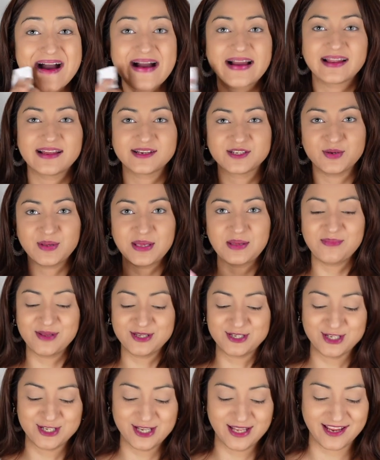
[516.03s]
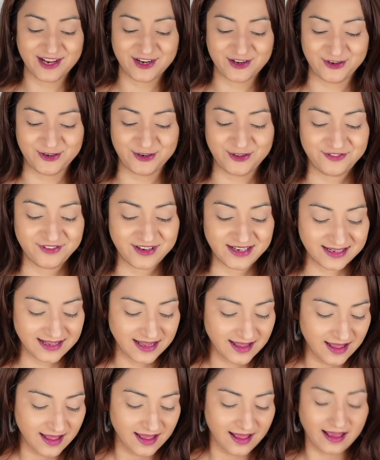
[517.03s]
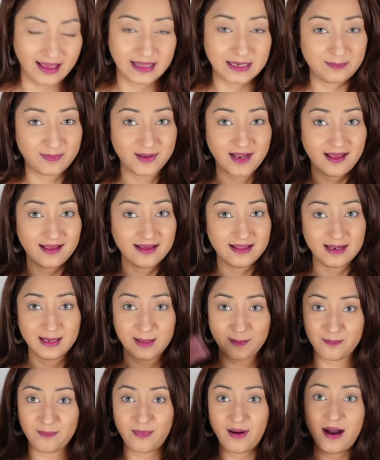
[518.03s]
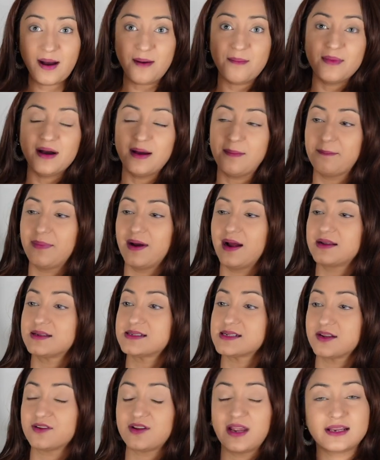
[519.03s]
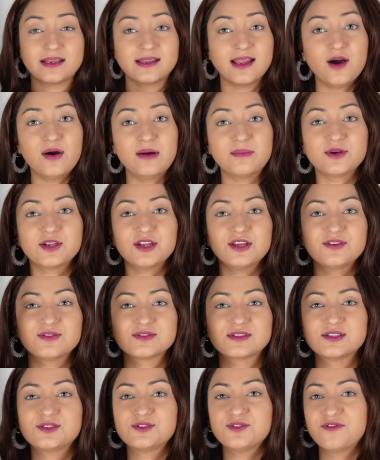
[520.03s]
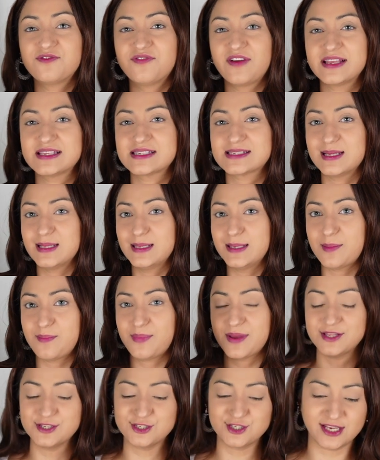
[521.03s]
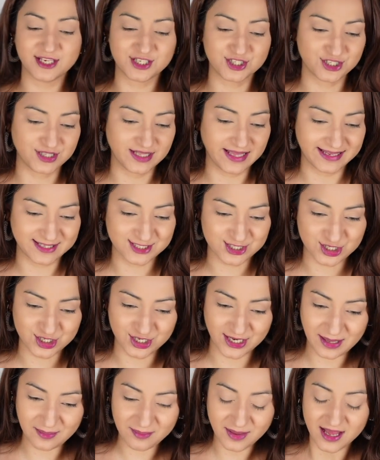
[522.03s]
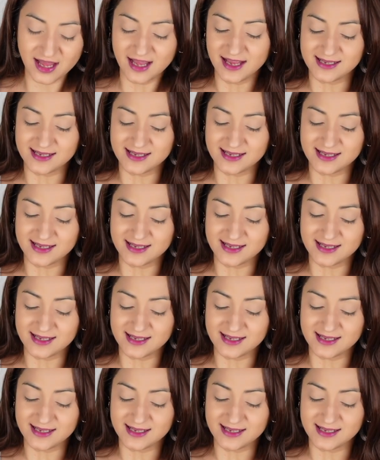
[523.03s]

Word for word: I like to immediately get rid of it and apply a lip balm, but right now I'm going to use the Too Faced Lip Injection Extreme.